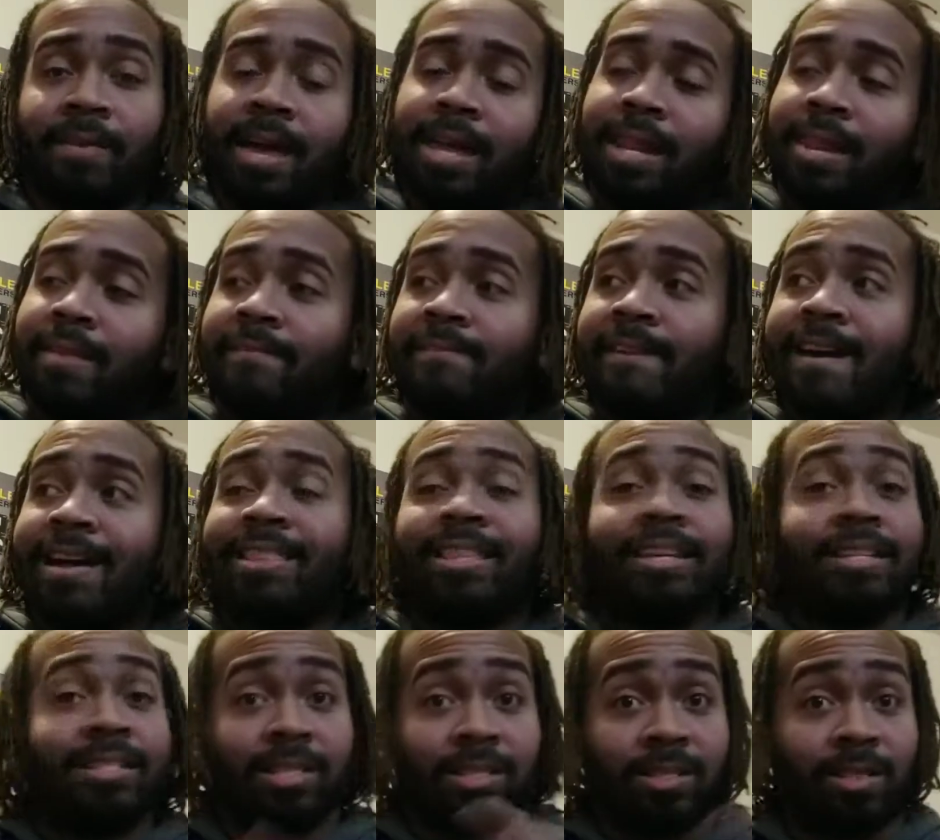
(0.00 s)
And the fact that
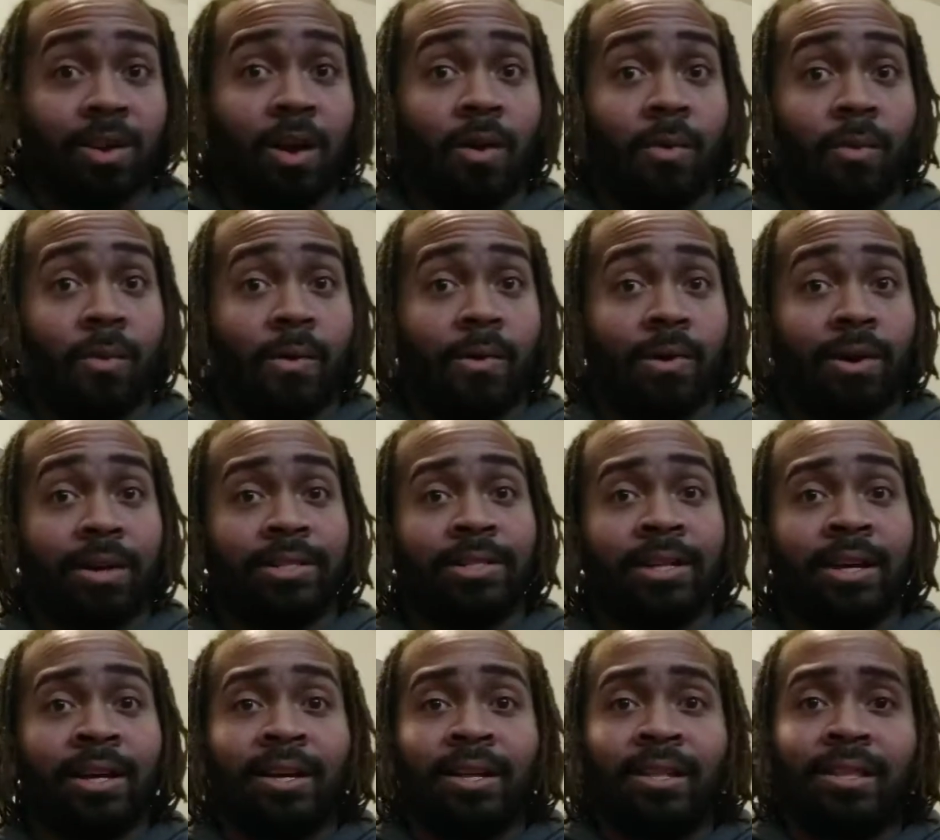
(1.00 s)
it's a Star Wars,
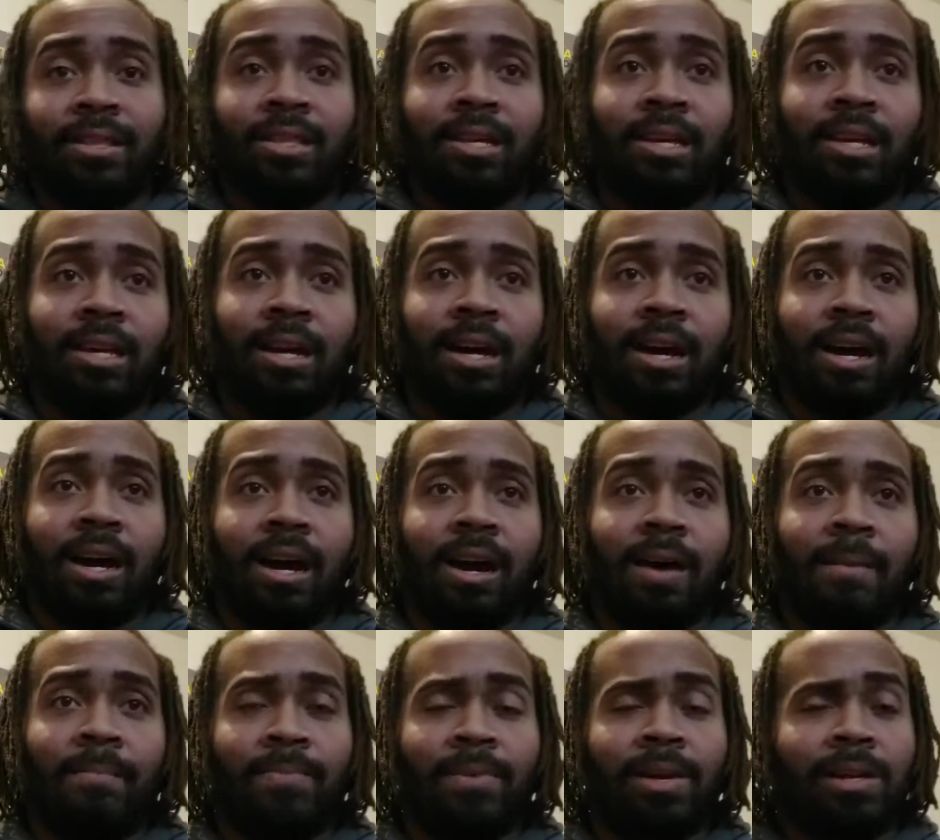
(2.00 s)

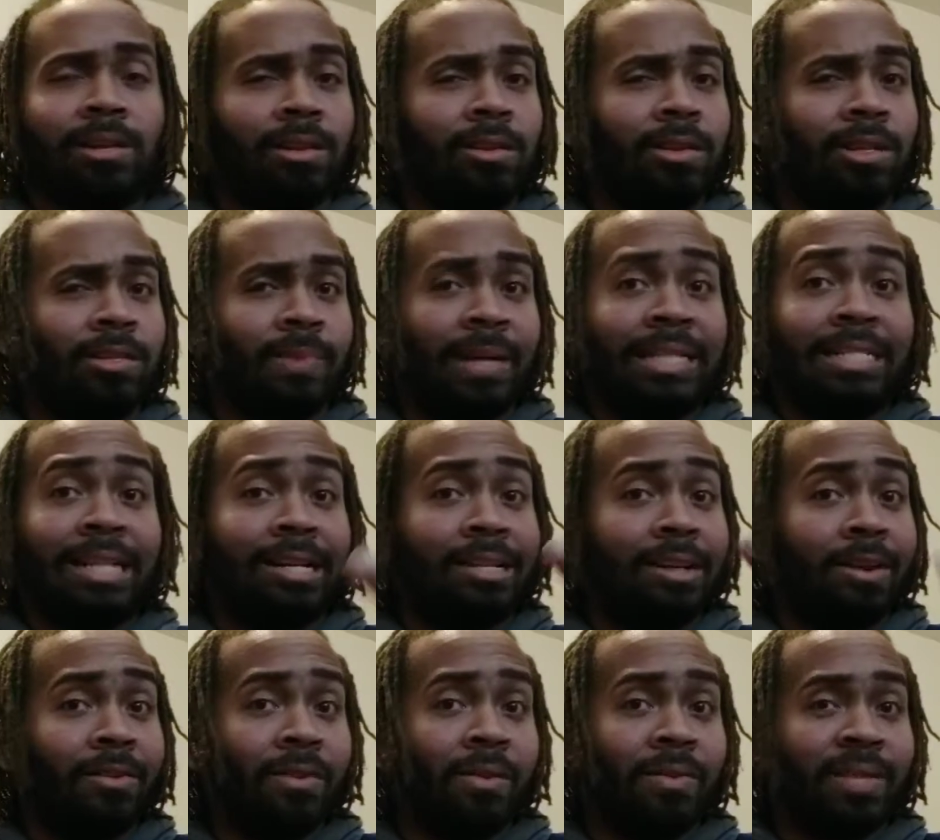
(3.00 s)
the Clues, which I
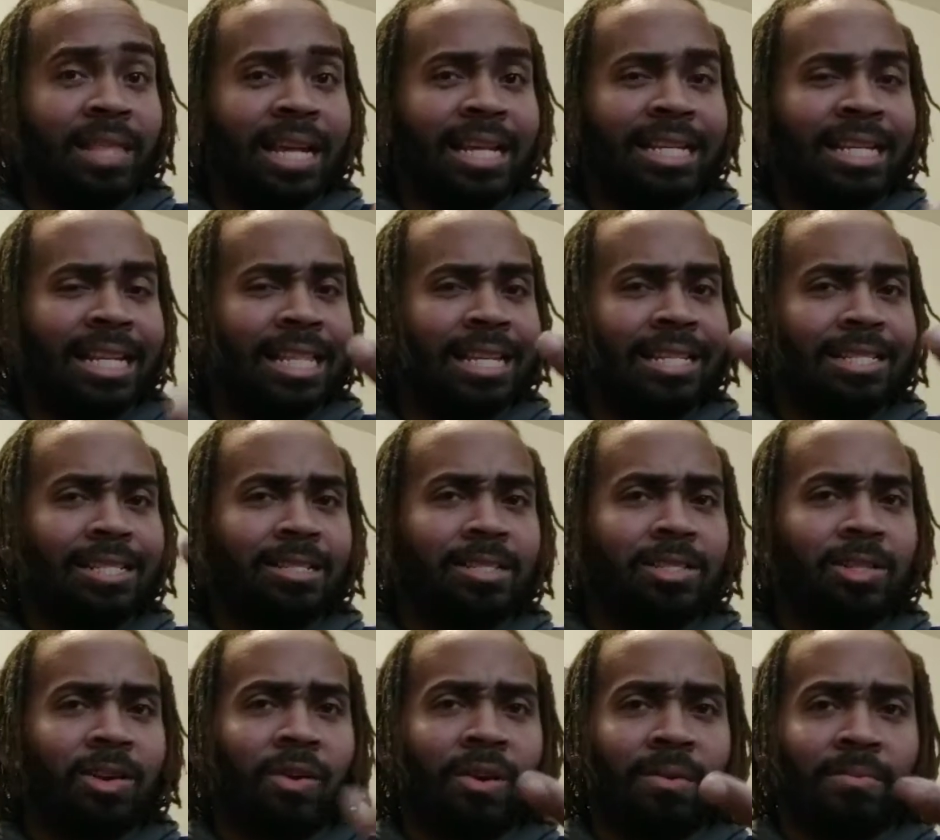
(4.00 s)
don't know what that is. I think it's a
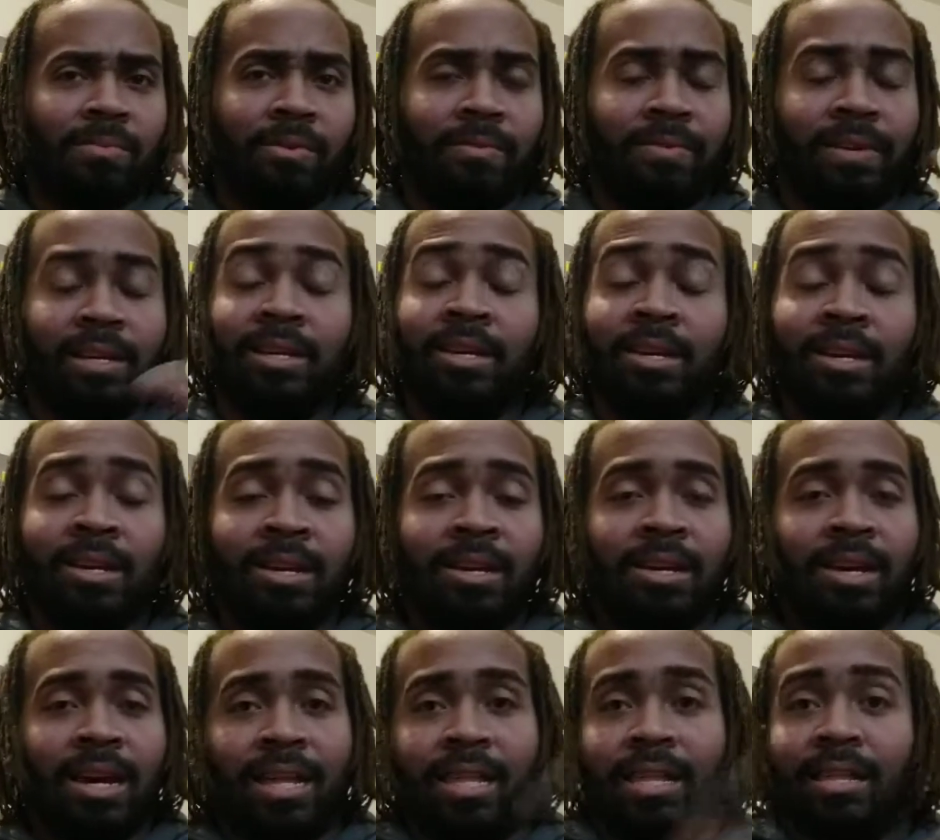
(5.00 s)
show or movie.
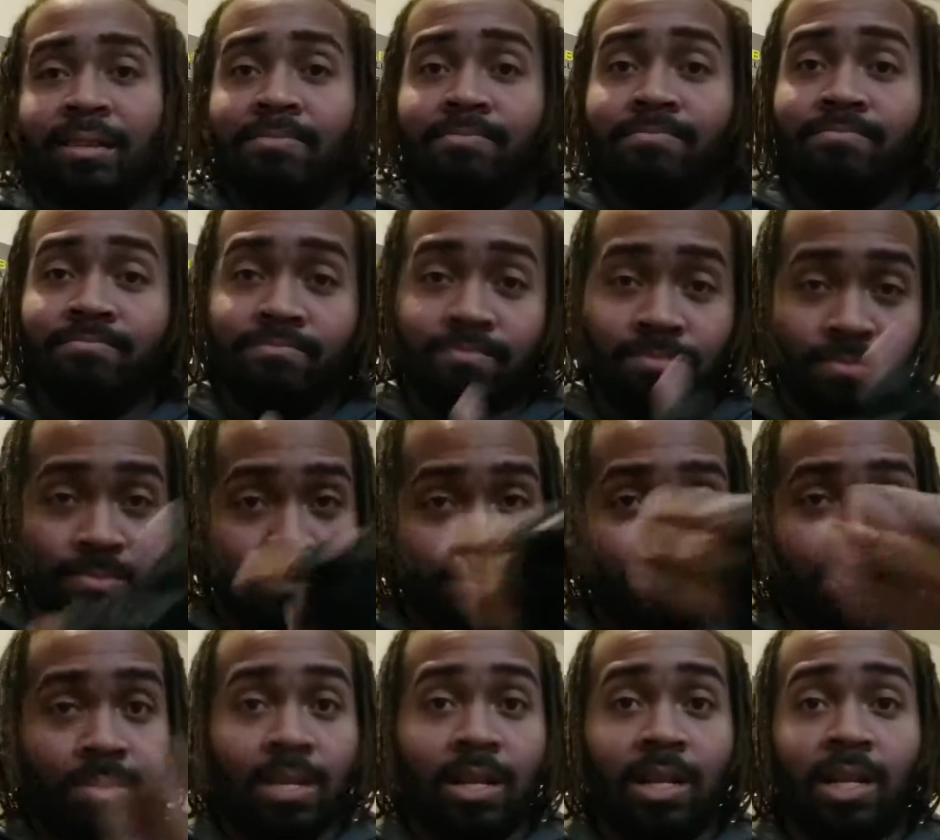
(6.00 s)
And then
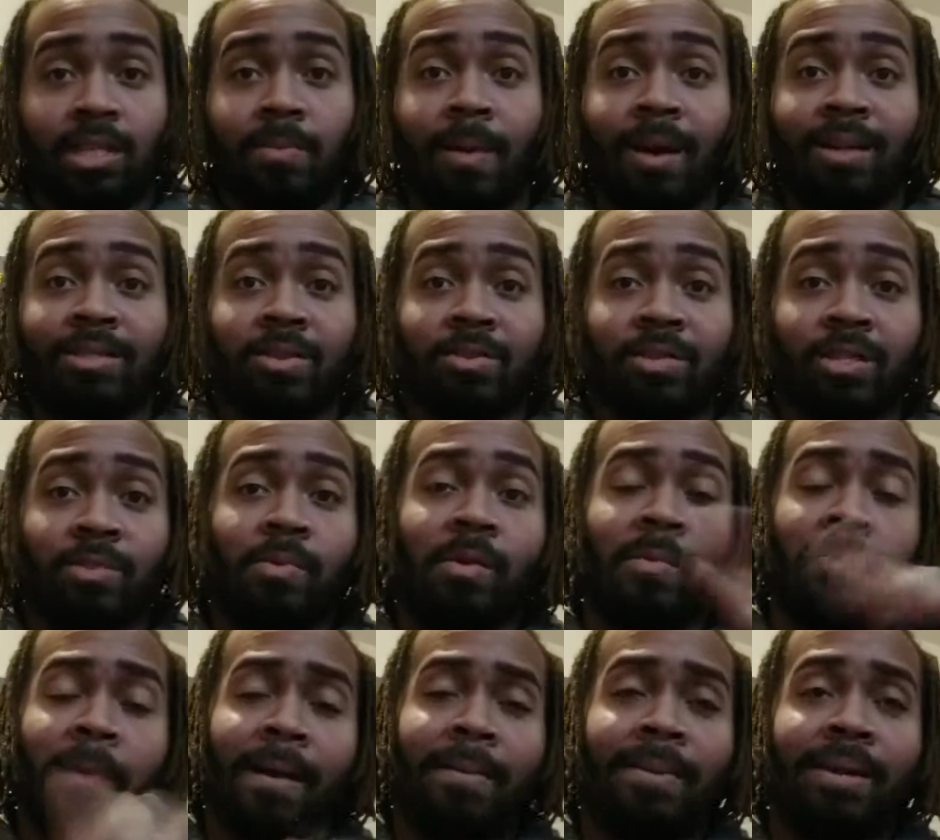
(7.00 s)
Small Soldiers. I'll
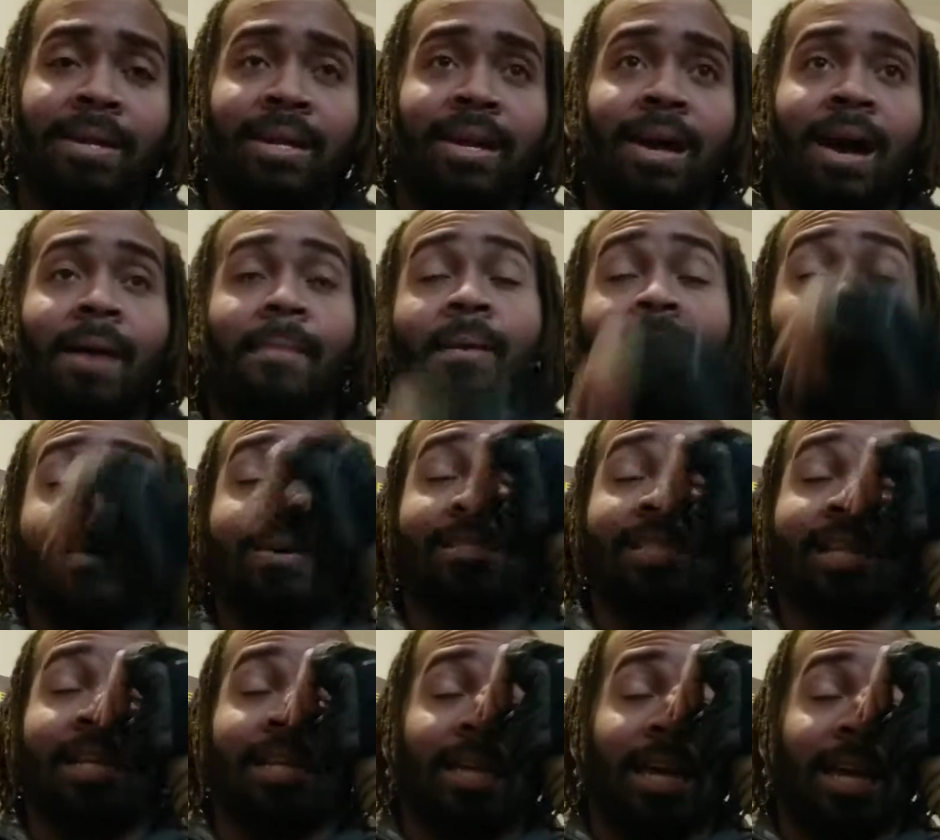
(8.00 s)
probably watch
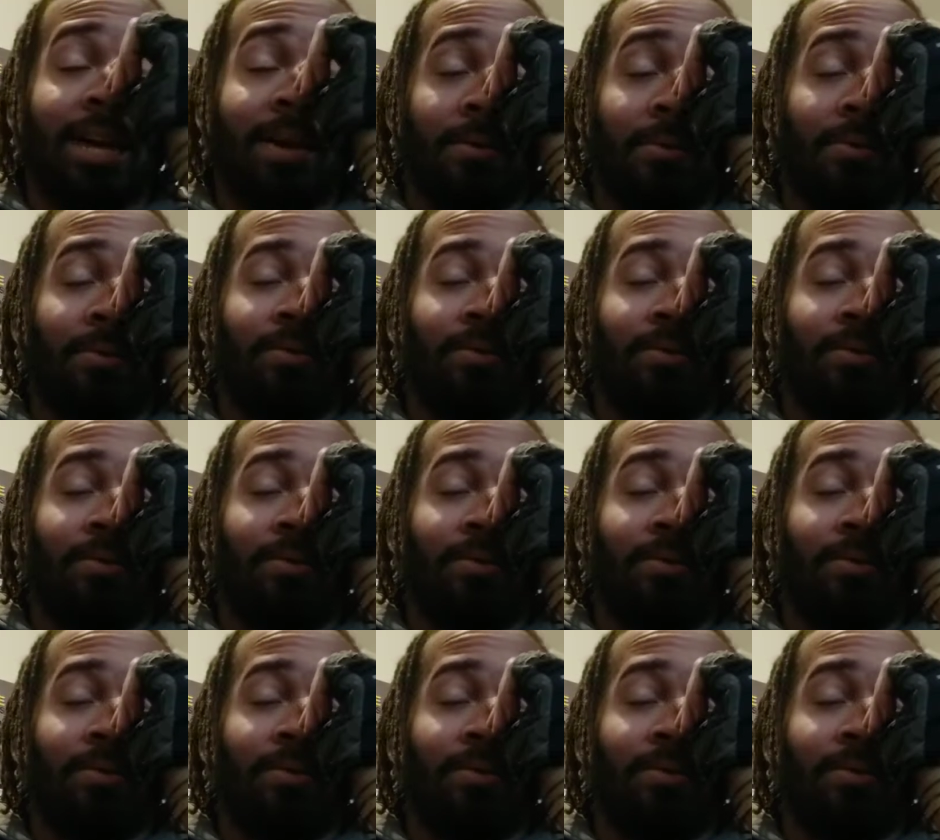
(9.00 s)
that again.